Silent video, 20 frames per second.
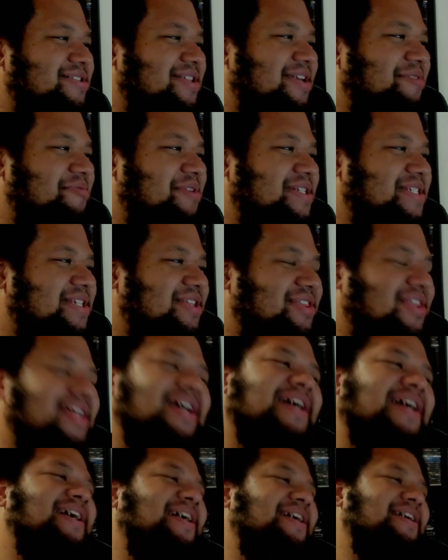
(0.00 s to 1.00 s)
was a
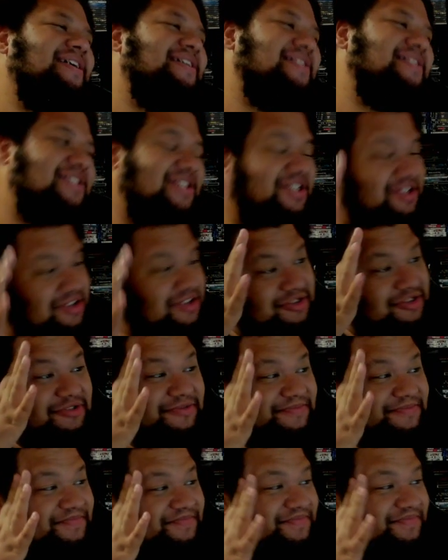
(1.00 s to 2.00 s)
thing to
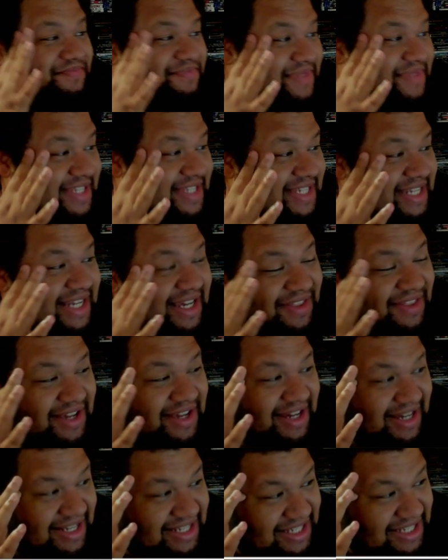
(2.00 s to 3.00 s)
see
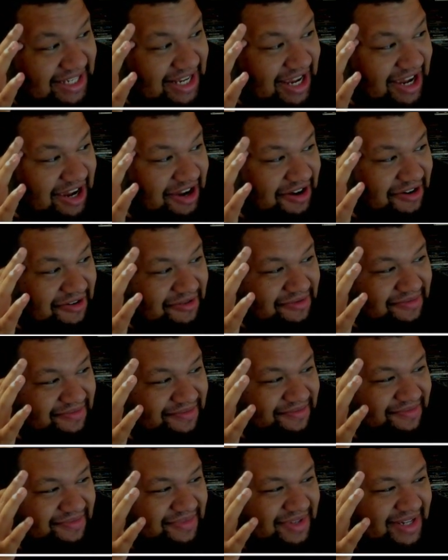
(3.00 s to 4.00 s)
this. So
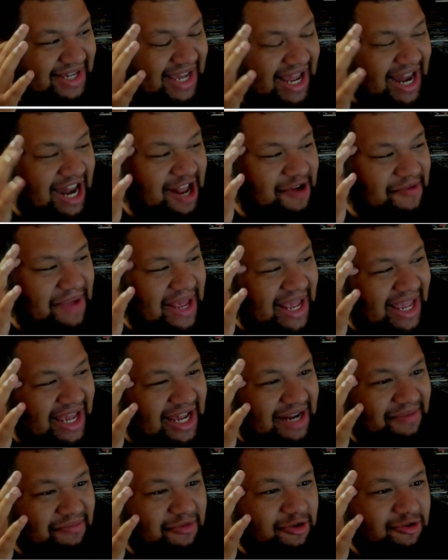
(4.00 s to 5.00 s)
Kenny Omega
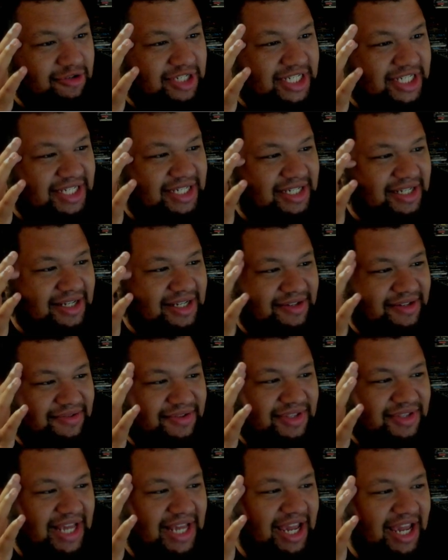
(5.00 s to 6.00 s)
and Moose,
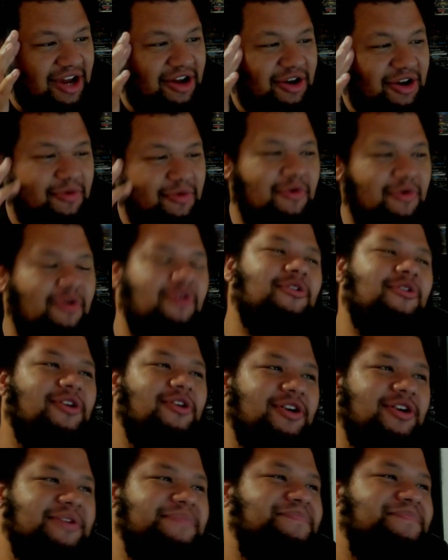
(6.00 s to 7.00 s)
they go to
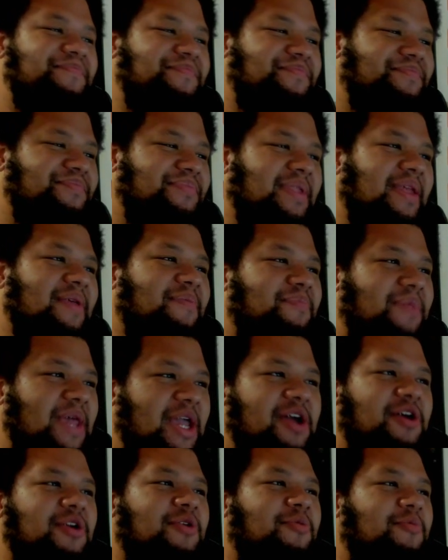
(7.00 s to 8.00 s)
war. They
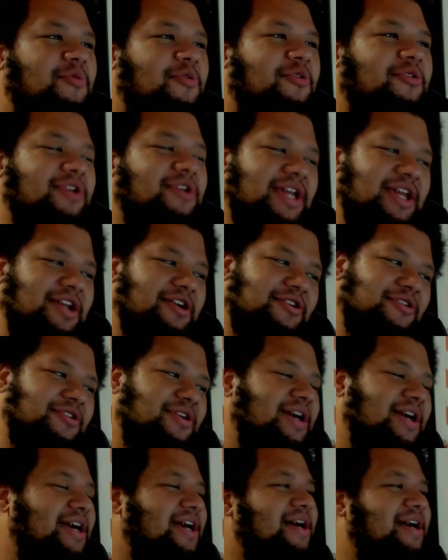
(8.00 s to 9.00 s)
go to war here.
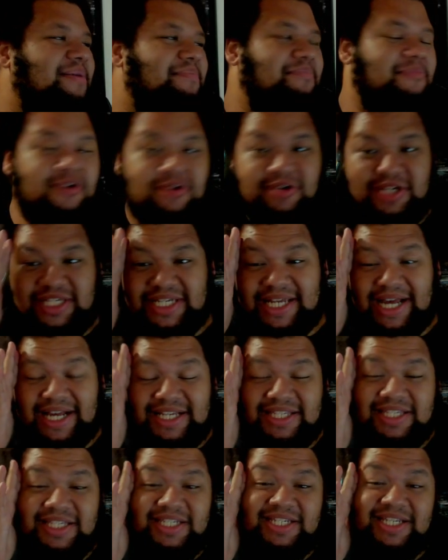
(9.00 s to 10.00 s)
Moose has
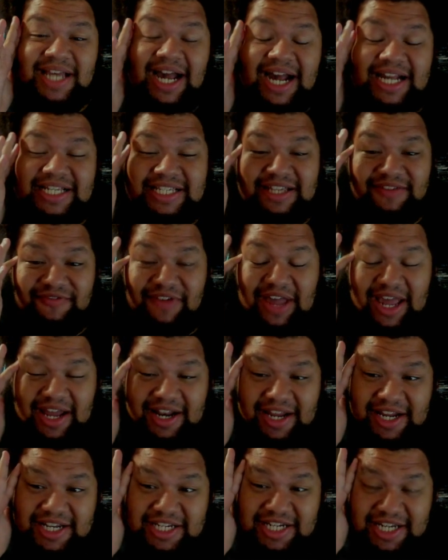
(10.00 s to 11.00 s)
the size
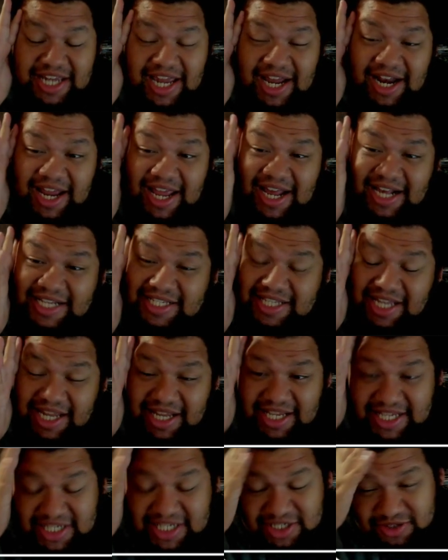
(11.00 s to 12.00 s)
advantage, and Kenny has the
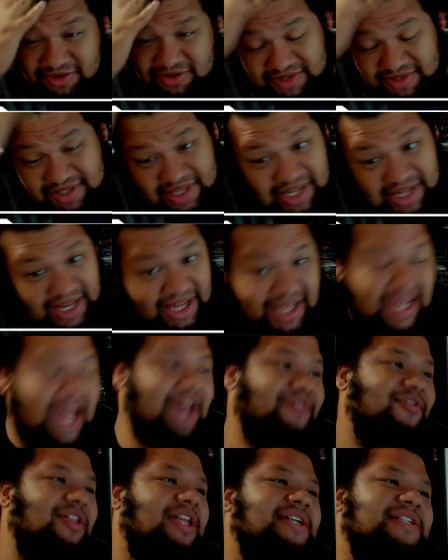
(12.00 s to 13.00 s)

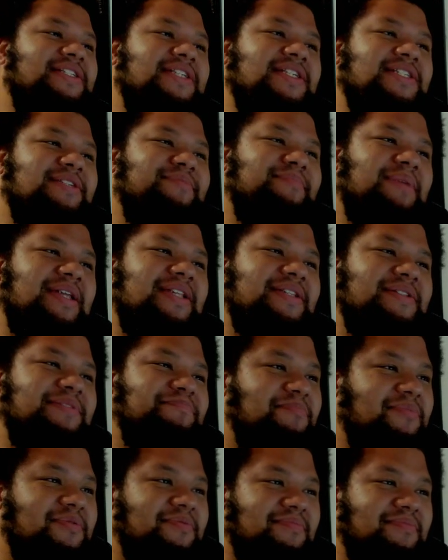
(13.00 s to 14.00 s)
athleticism
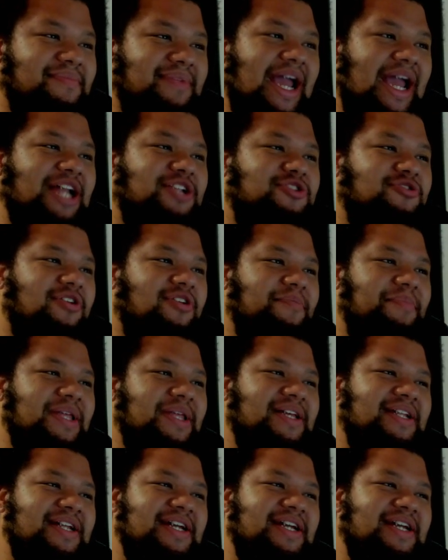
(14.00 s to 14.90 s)
and natural ability